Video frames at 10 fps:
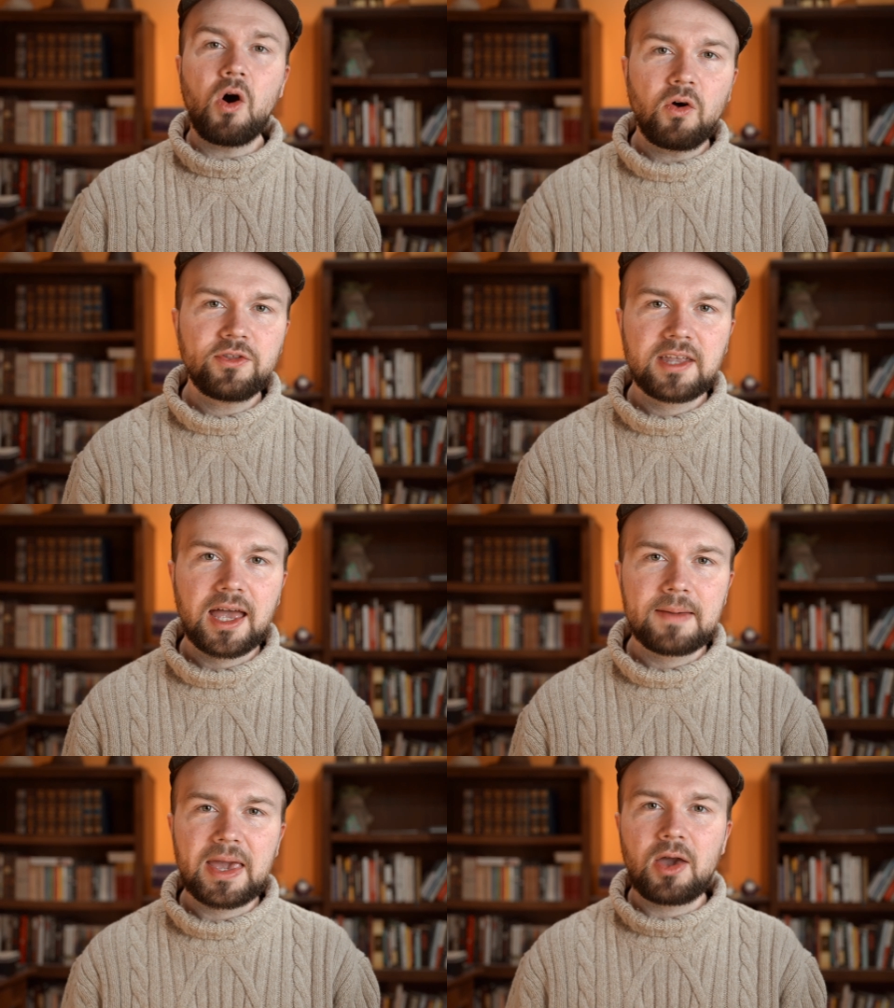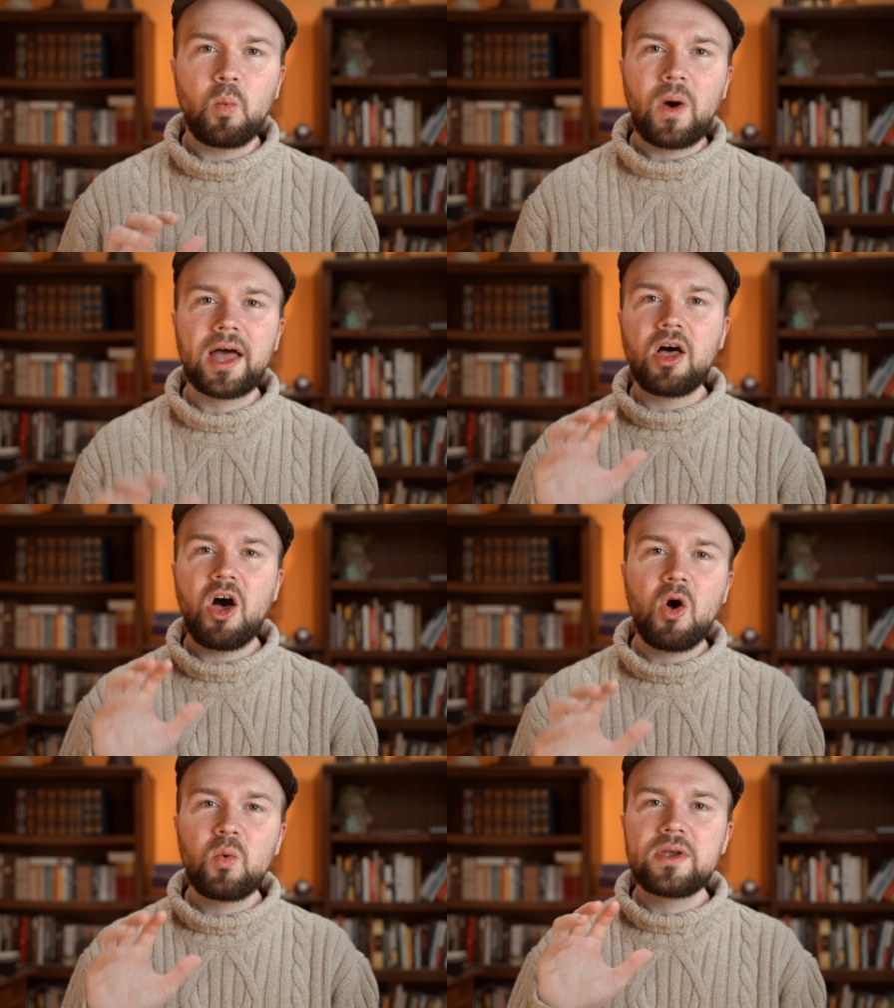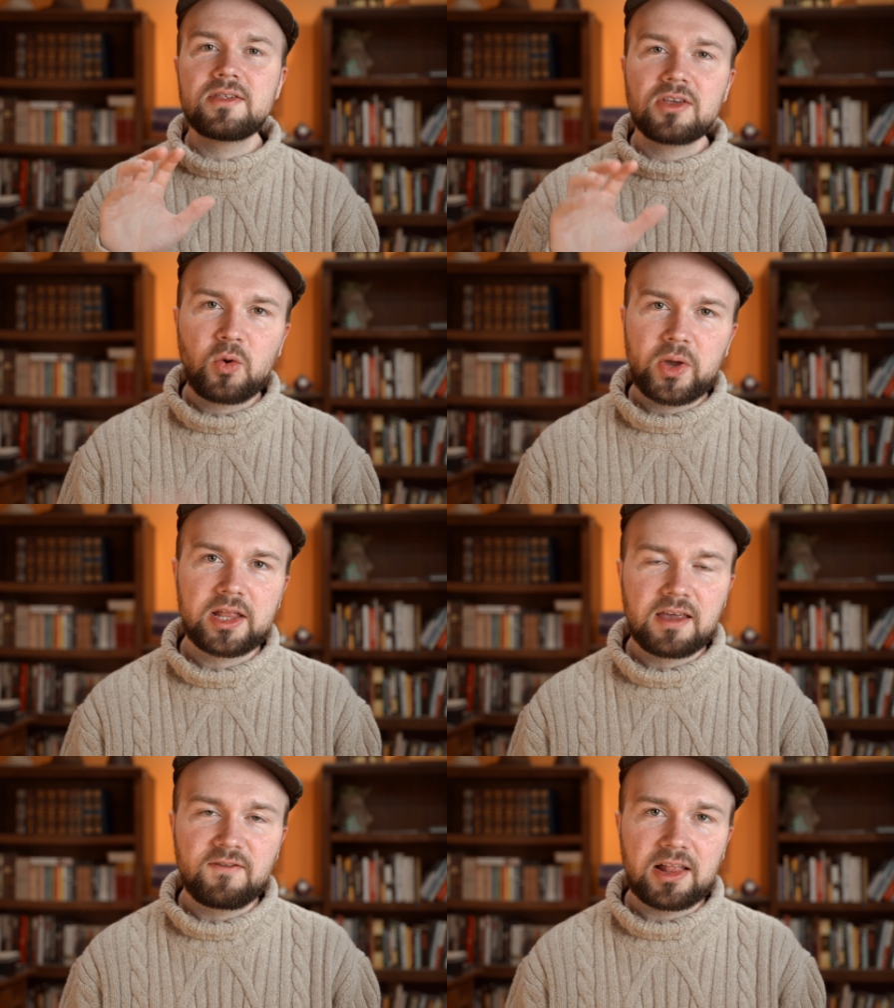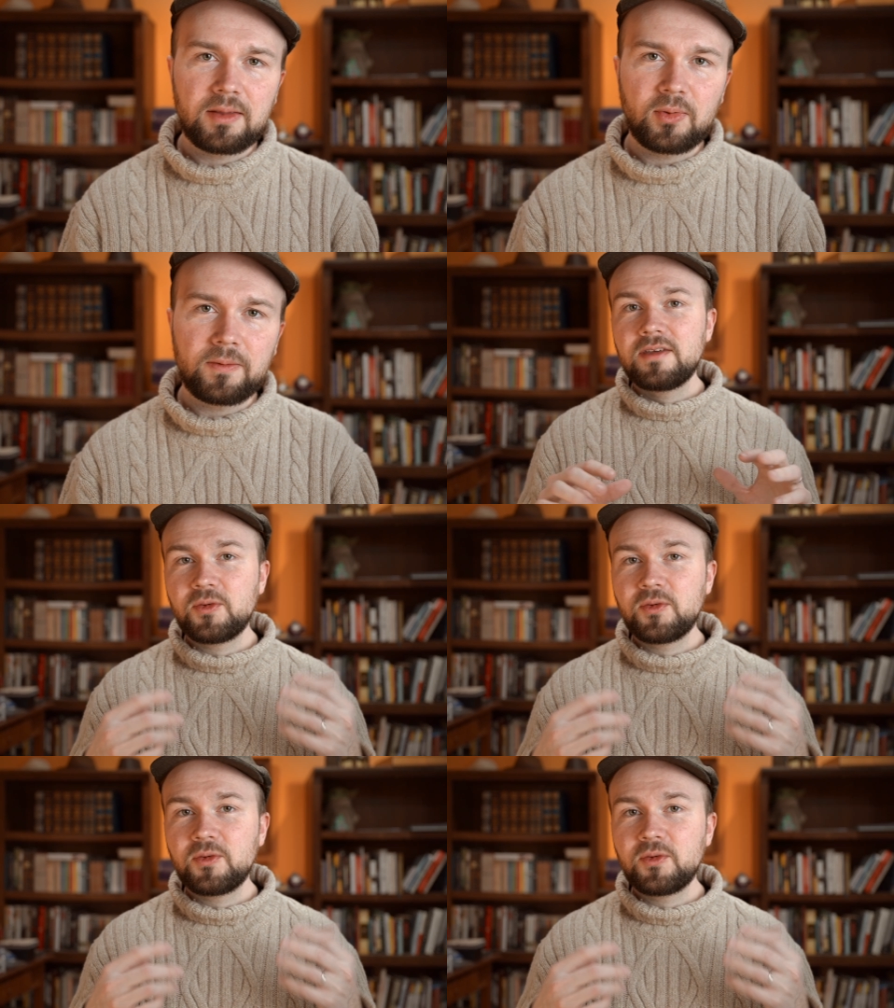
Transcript: all the time and want always quickly available.